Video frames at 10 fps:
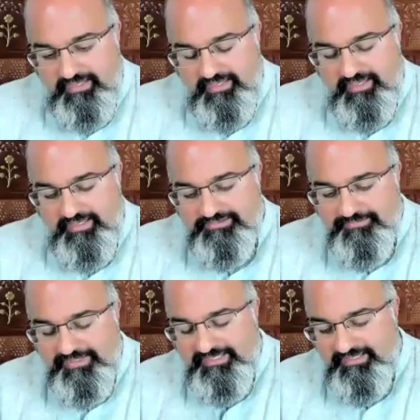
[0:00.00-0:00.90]
So I'm
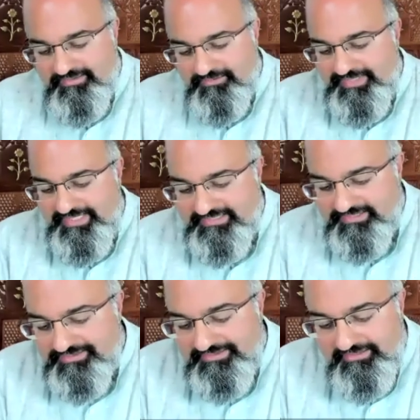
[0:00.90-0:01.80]
going to read
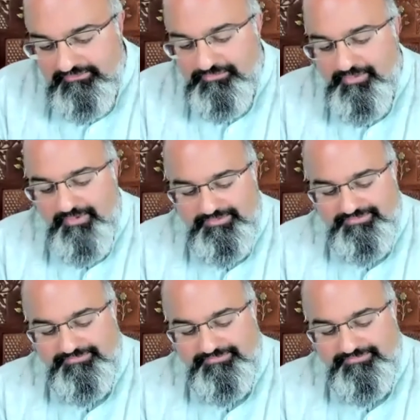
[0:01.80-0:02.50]
this little quote